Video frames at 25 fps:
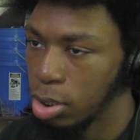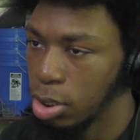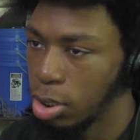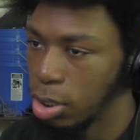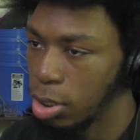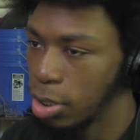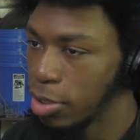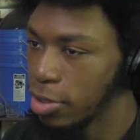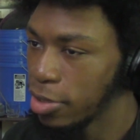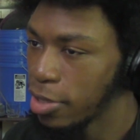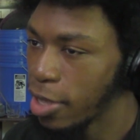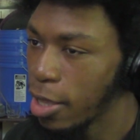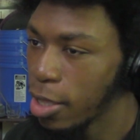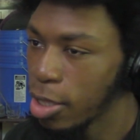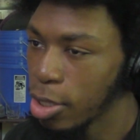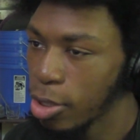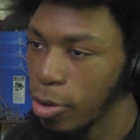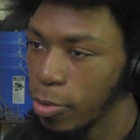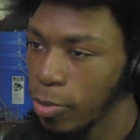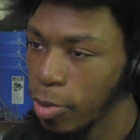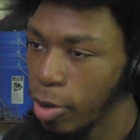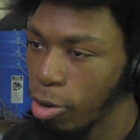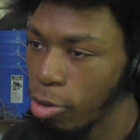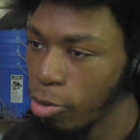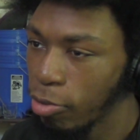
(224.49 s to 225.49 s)
And
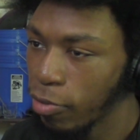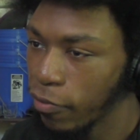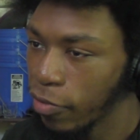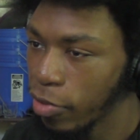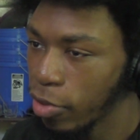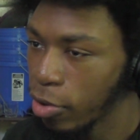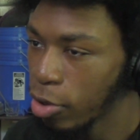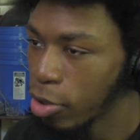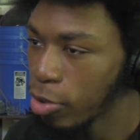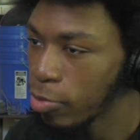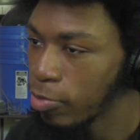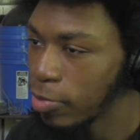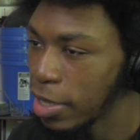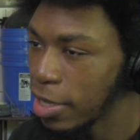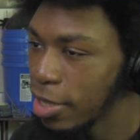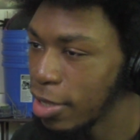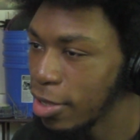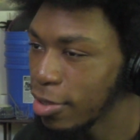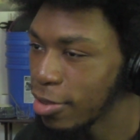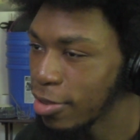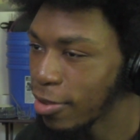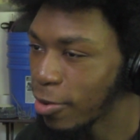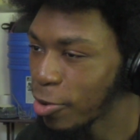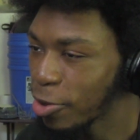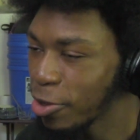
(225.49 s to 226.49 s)
Satoko probably over there
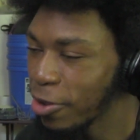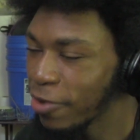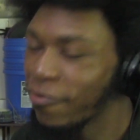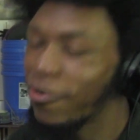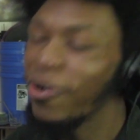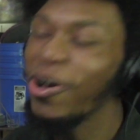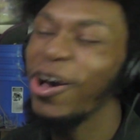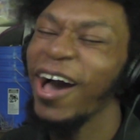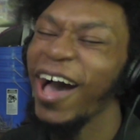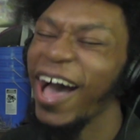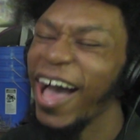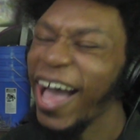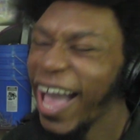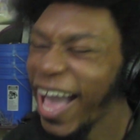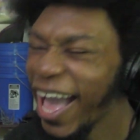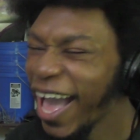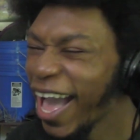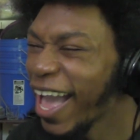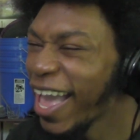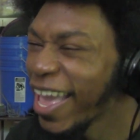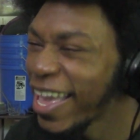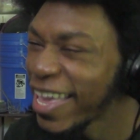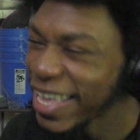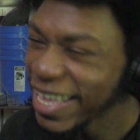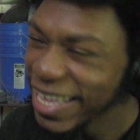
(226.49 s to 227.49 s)
eating some good,
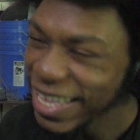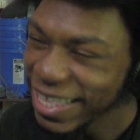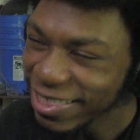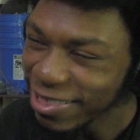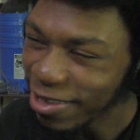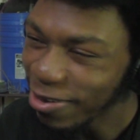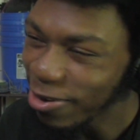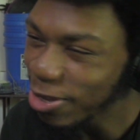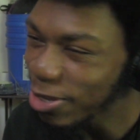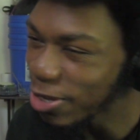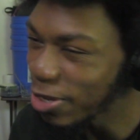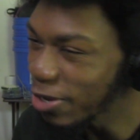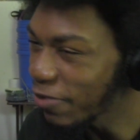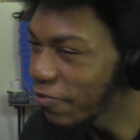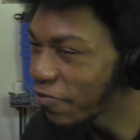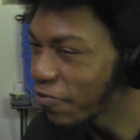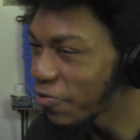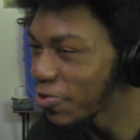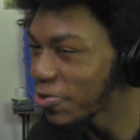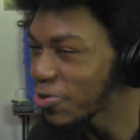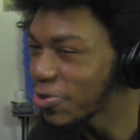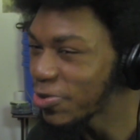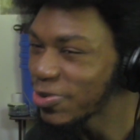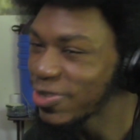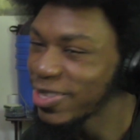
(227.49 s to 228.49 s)
eating some good
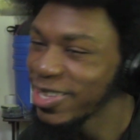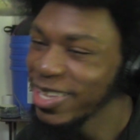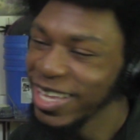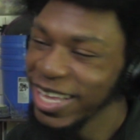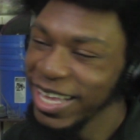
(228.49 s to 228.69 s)
food,